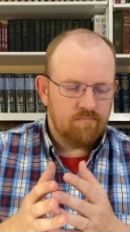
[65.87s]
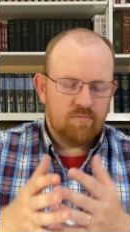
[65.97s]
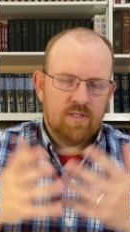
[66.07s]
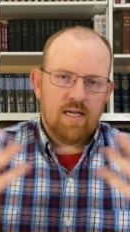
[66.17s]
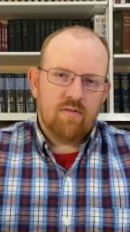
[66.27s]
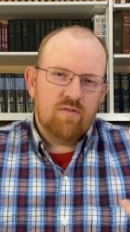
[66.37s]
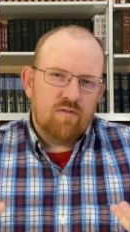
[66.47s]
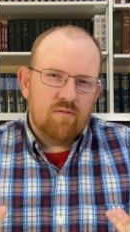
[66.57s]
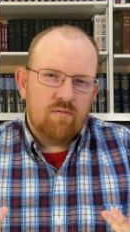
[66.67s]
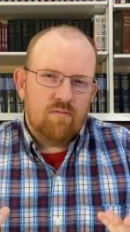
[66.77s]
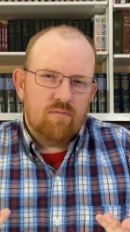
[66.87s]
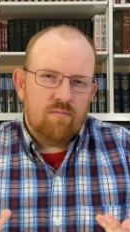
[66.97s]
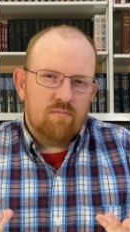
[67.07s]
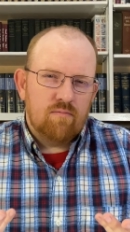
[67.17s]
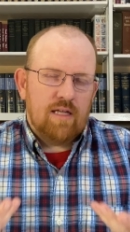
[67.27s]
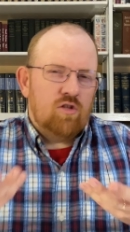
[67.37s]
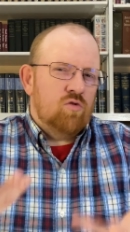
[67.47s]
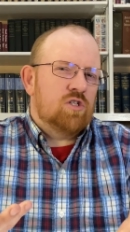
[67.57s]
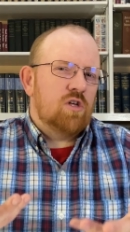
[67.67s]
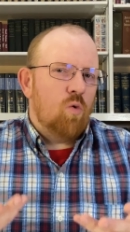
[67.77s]
that that you
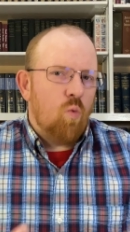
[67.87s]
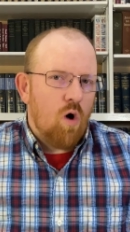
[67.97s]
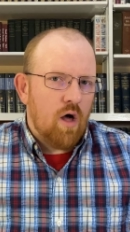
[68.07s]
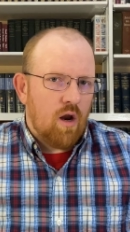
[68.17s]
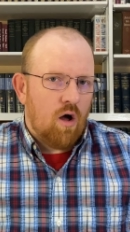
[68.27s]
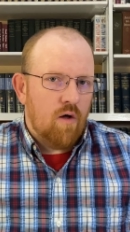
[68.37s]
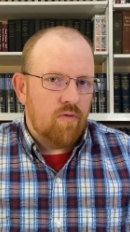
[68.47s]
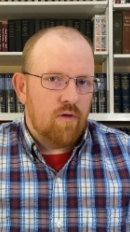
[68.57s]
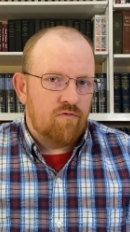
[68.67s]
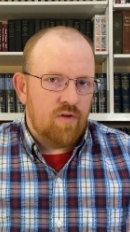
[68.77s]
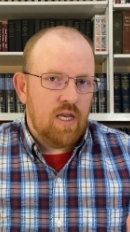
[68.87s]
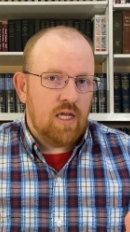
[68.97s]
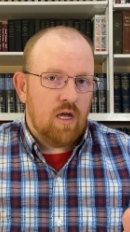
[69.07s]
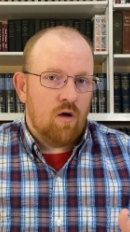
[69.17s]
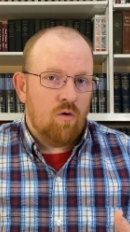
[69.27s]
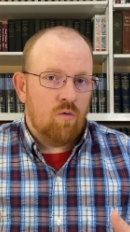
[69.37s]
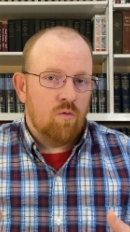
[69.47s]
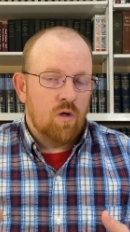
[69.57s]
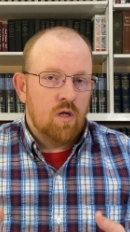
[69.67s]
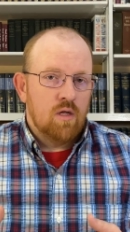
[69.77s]
still want on the video
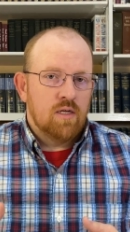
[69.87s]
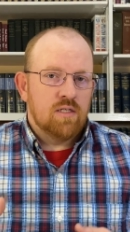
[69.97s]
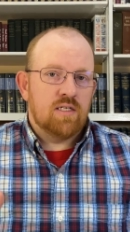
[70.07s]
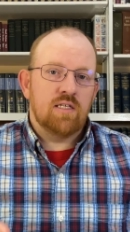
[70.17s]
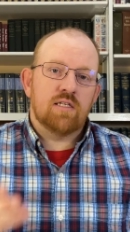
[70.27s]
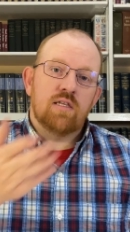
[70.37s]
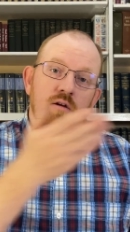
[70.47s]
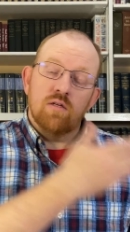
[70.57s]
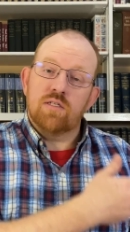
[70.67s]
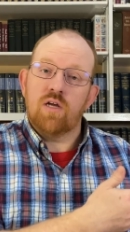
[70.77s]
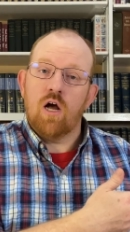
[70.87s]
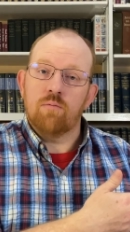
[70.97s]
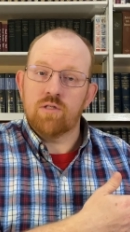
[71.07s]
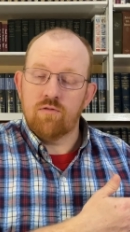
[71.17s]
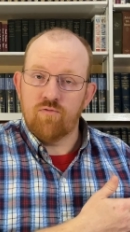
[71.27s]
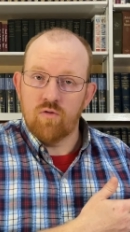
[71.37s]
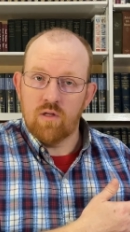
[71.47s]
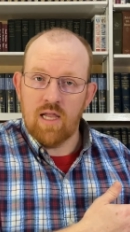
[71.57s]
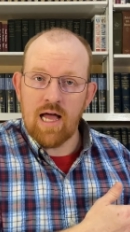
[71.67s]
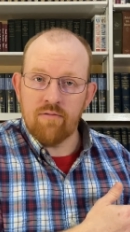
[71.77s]
since there is the option for the
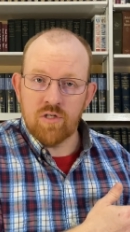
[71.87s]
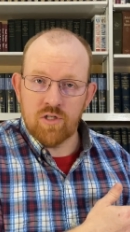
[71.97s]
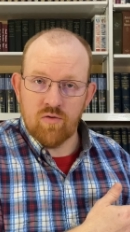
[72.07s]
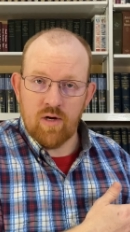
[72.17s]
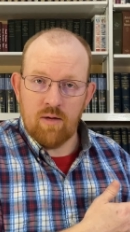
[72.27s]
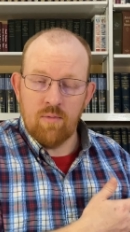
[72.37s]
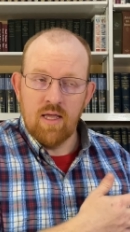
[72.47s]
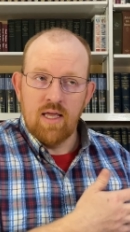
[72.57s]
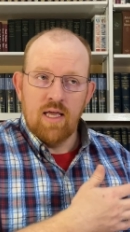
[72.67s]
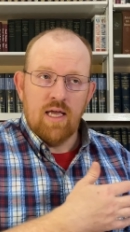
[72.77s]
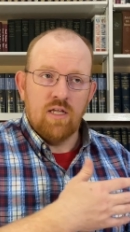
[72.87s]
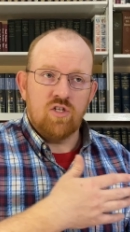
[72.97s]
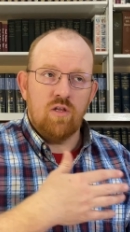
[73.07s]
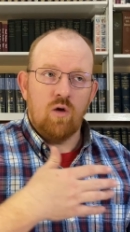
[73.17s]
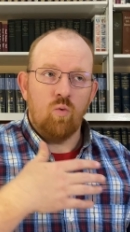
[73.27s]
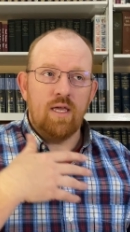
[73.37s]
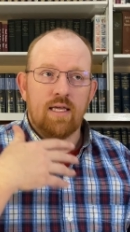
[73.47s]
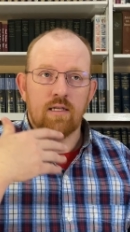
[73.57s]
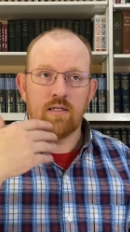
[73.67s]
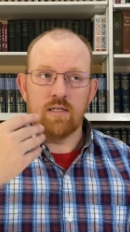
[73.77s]
live stream and so that we
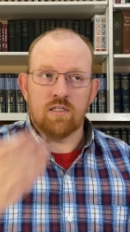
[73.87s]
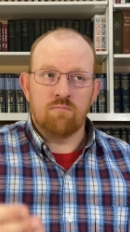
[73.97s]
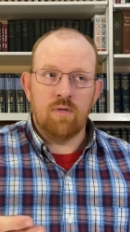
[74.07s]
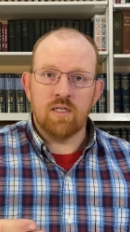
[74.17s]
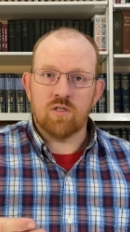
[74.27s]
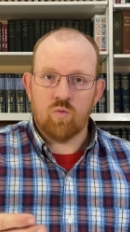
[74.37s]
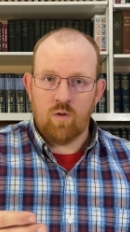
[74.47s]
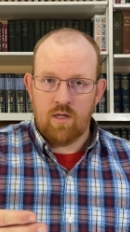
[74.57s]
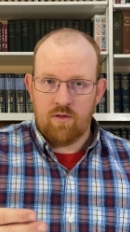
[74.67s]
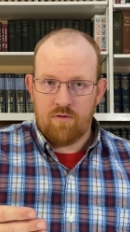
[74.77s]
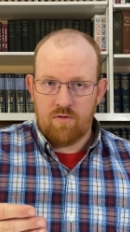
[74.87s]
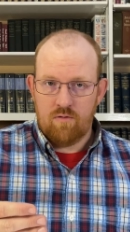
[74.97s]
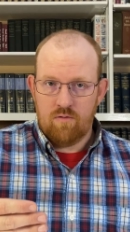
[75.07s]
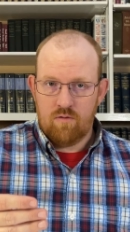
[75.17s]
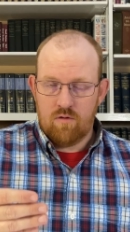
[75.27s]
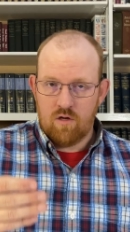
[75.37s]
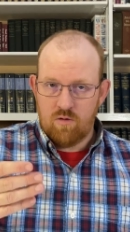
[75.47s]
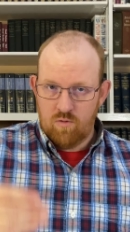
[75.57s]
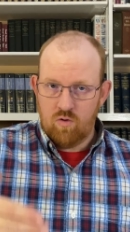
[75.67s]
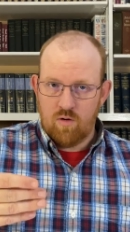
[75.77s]
can dismiss with the
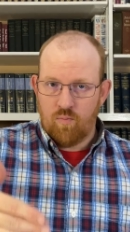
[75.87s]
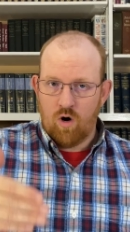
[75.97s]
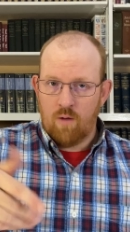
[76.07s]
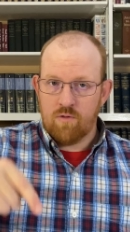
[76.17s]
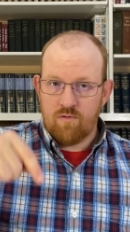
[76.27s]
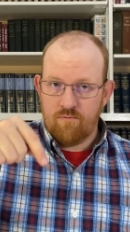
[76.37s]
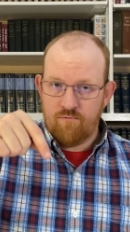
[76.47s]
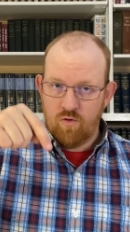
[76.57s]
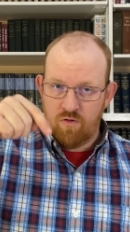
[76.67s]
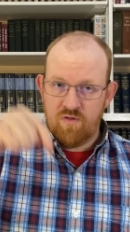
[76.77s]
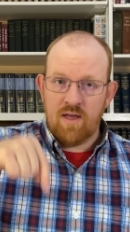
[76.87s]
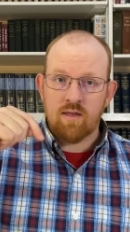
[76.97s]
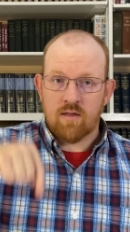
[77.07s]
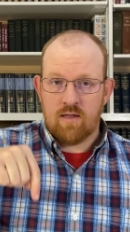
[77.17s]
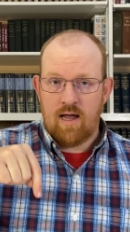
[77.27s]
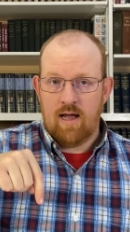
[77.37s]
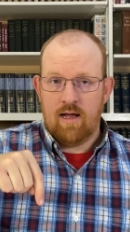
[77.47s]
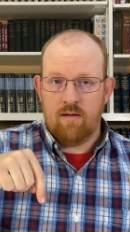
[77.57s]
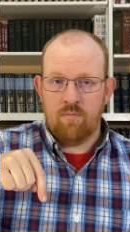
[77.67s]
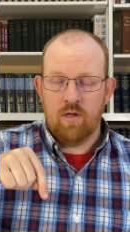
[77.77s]
communion prompts for this
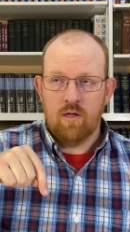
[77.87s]
time